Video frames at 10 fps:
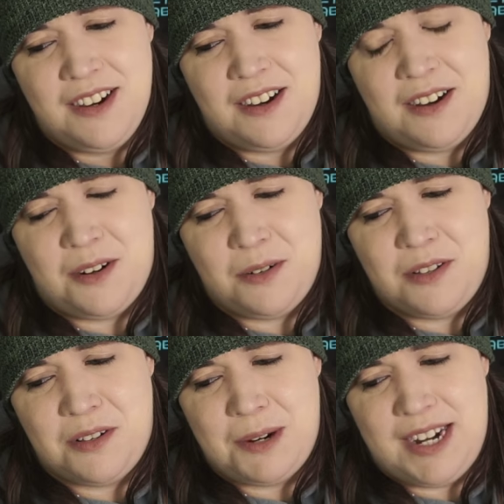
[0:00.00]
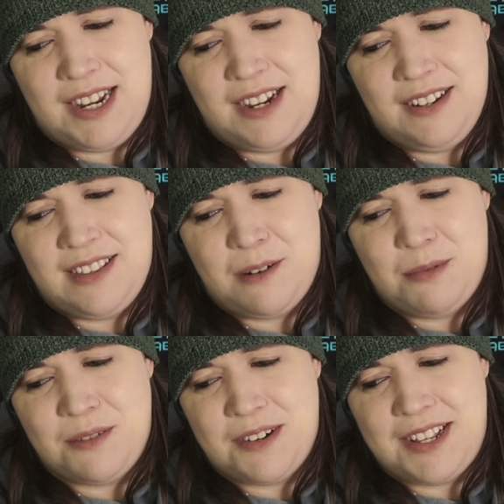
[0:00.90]
Oh, sweetie, there
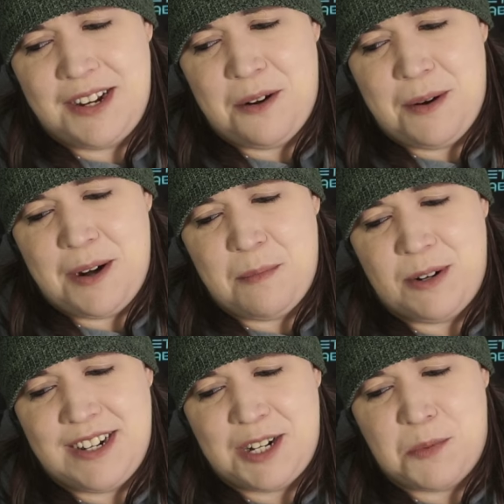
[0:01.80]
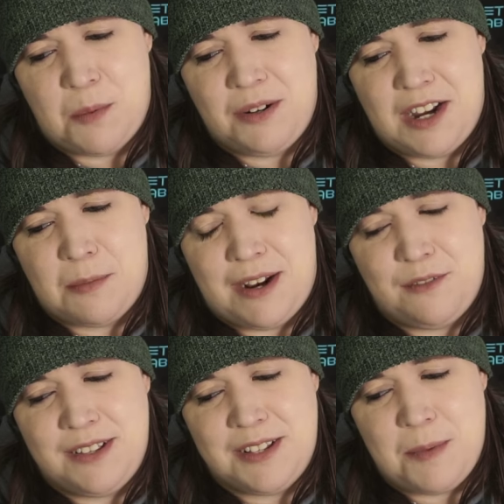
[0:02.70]
was really no way to predict what would come out
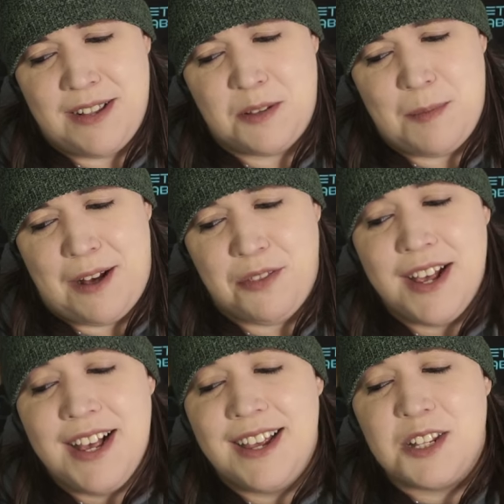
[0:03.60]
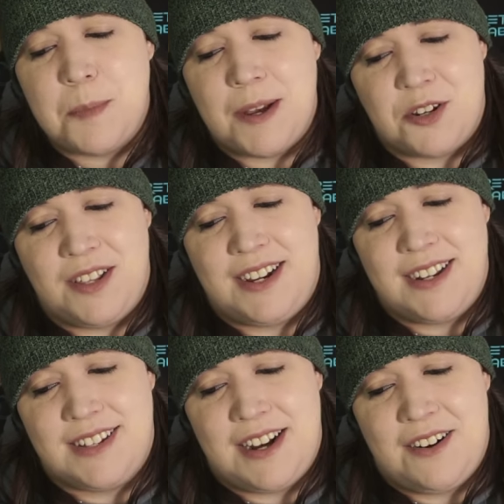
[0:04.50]
of this man's mouth, especially
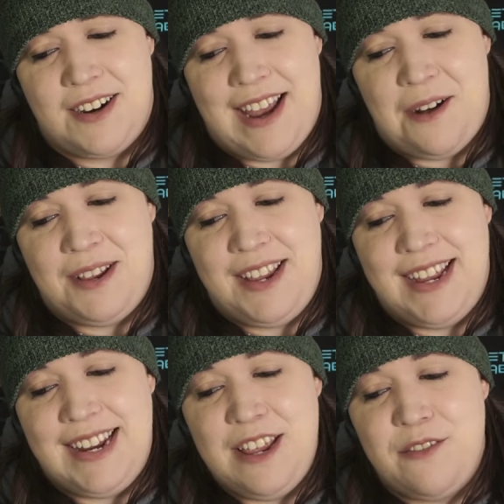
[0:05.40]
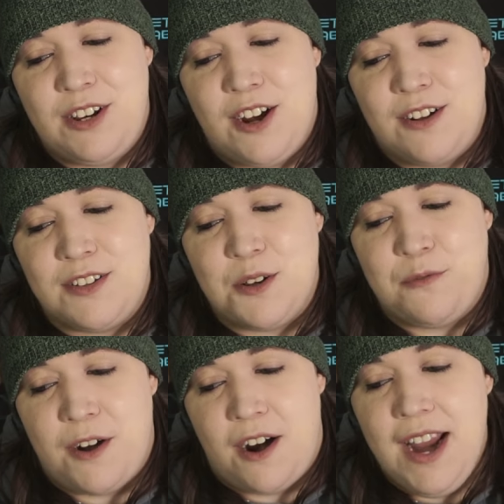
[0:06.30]
considering how he had even gone so
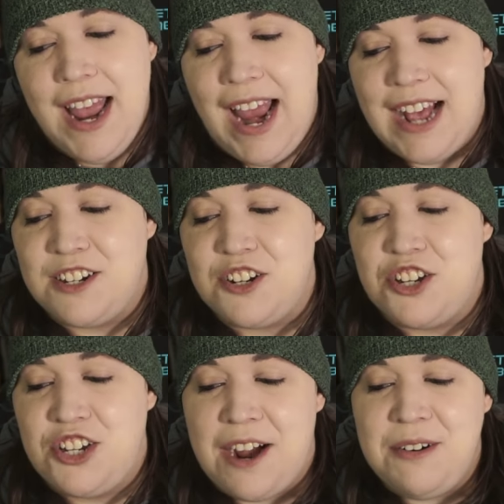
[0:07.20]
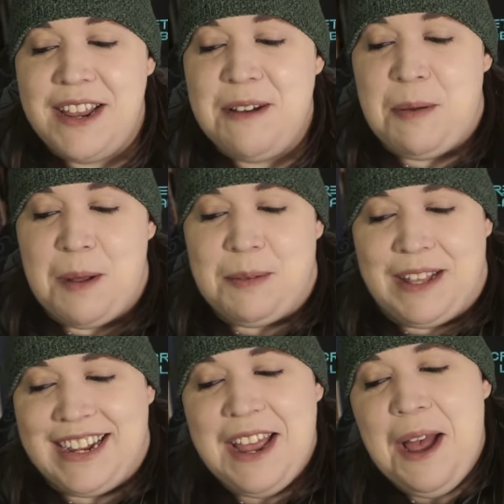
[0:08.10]
far as to shout in
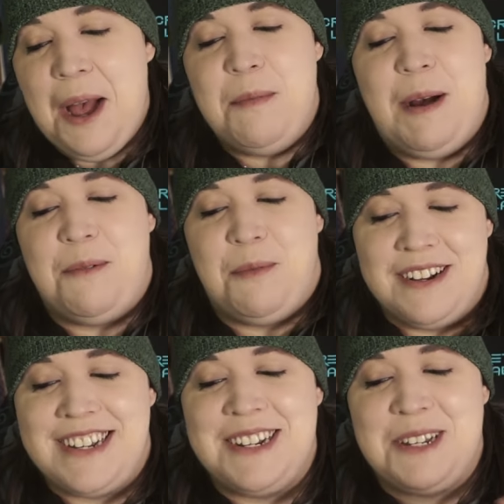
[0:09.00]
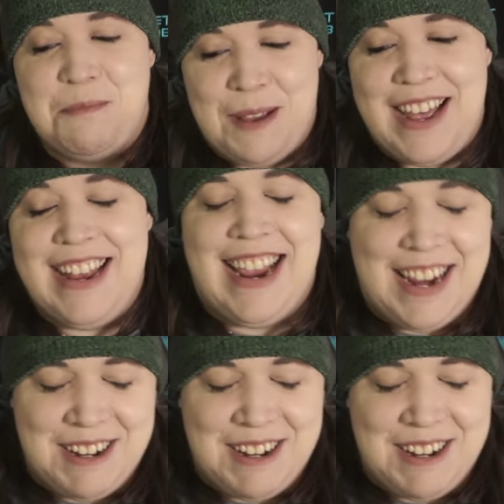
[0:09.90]
public about wanting to bed Hang